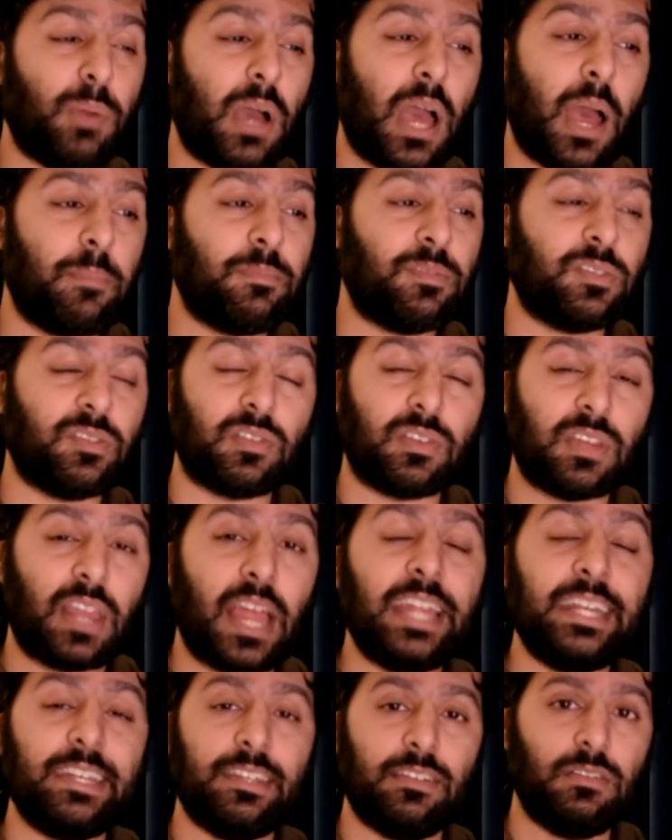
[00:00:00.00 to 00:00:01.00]
perhaps
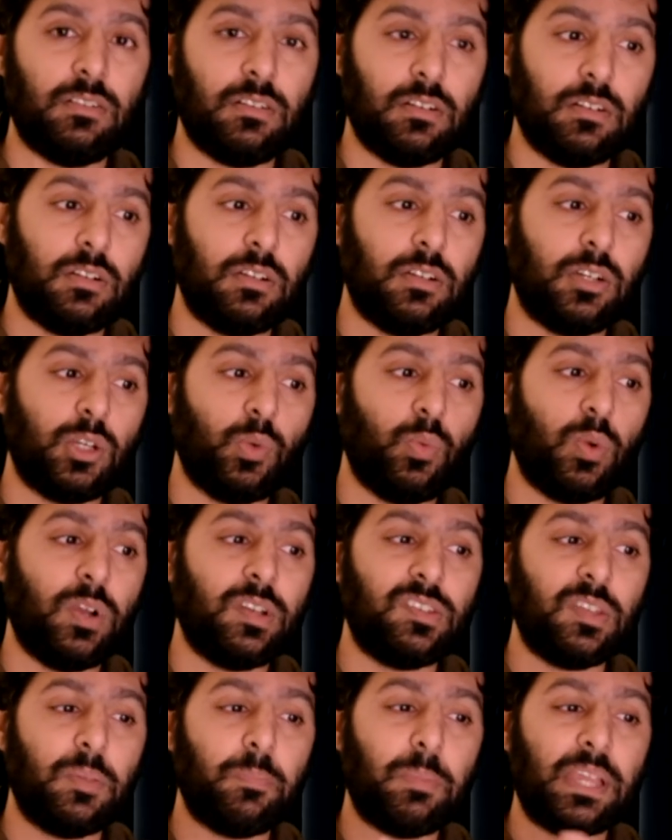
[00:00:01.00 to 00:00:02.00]
right
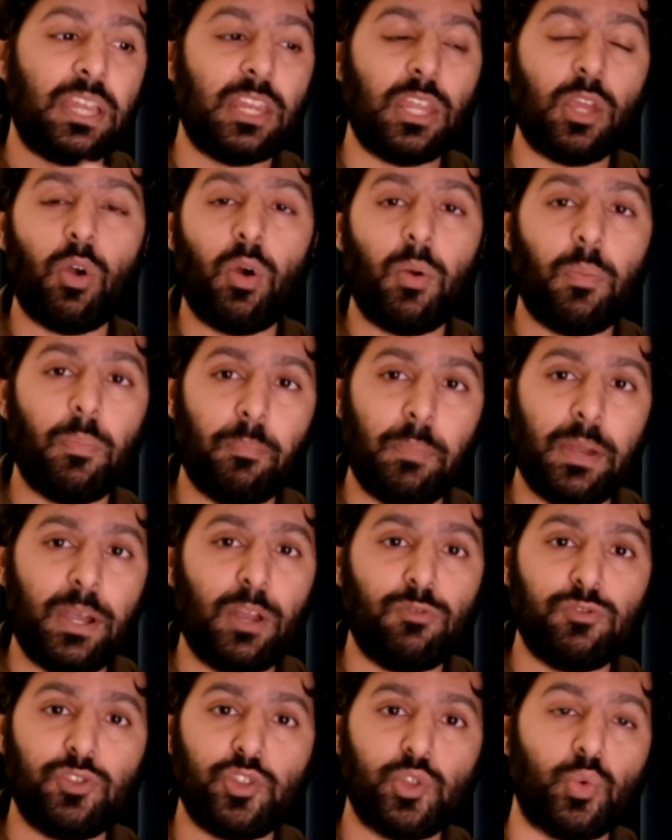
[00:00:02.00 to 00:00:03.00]
towards the beginning of mid
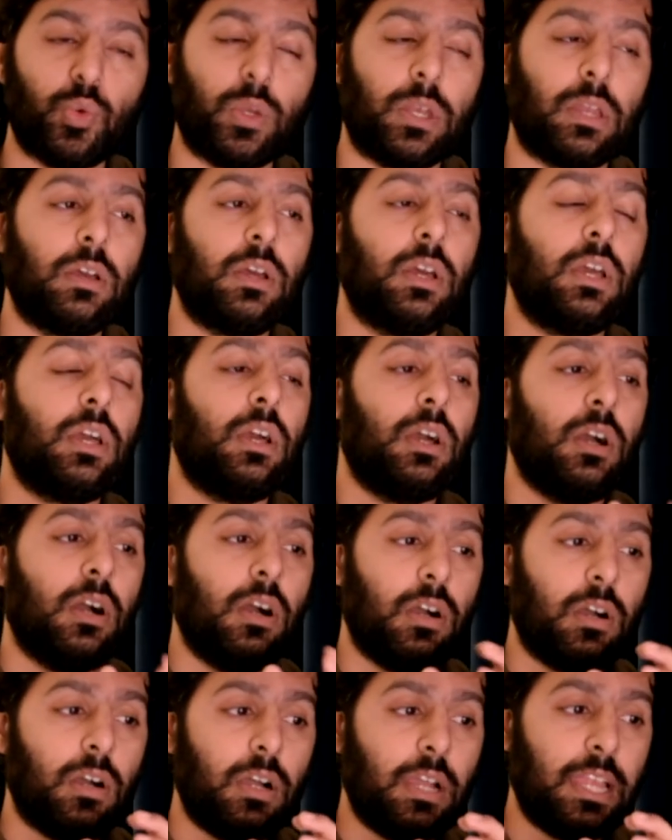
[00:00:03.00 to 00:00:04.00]
of June.
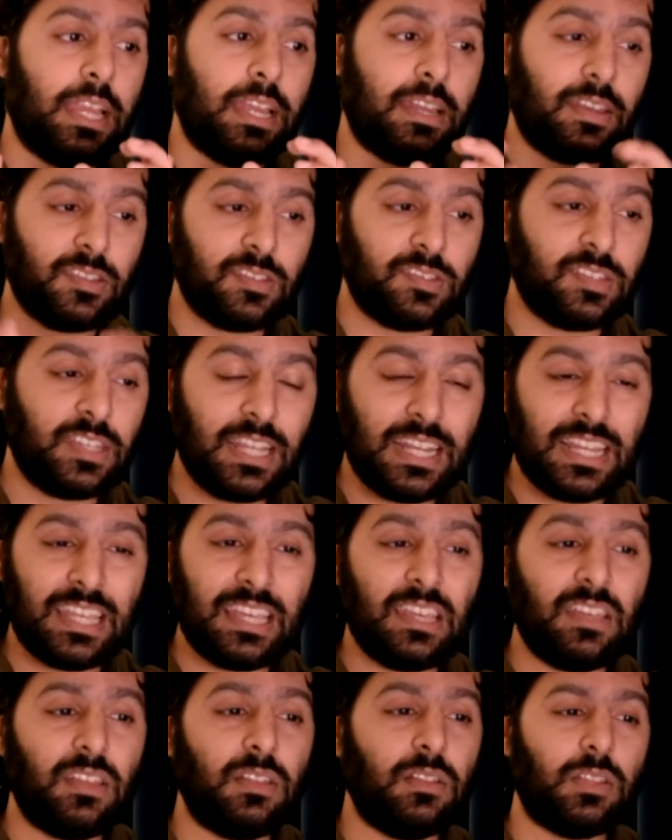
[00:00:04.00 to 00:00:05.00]

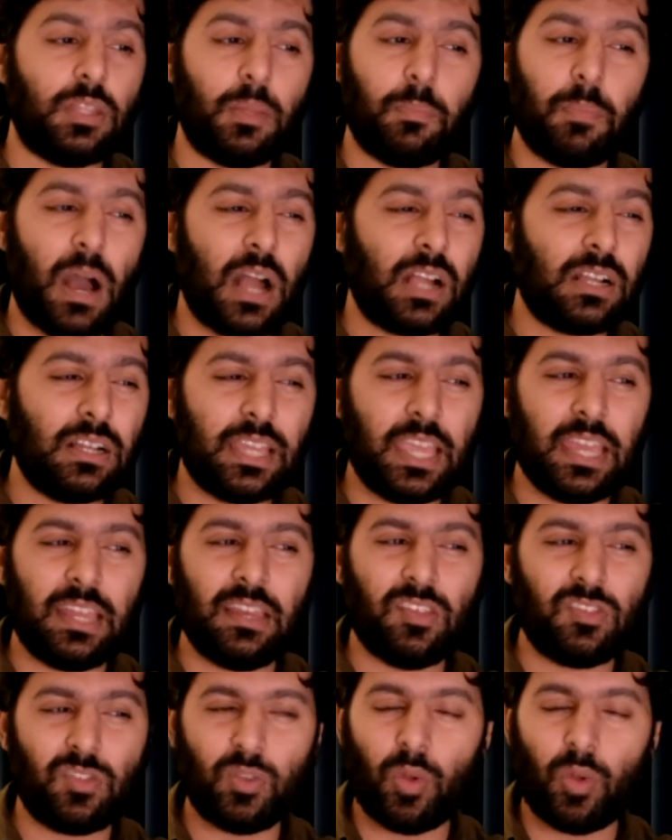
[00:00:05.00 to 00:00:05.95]
Interestingly, the bark again is